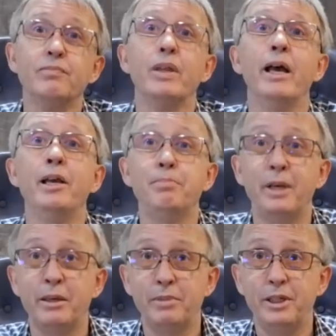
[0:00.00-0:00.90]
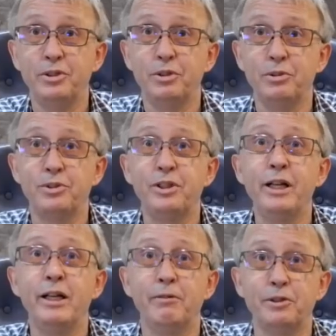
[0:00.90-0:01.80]
The APM issues 3
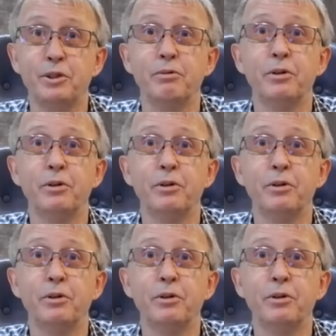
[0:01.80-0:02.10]
levels of